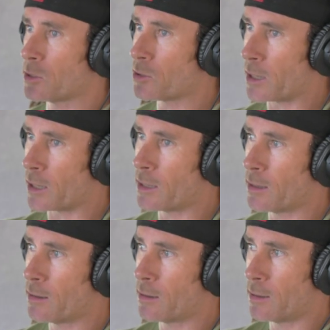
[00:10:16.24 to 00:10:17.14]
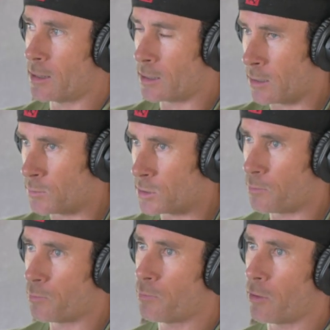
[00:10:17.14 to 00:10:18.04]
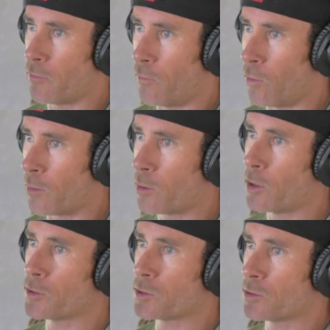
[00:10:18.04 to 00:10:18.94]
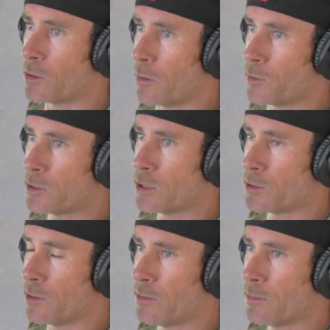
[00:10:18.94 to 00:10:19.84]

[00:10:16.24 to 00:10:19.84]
to try to get them to perform closer to their potential?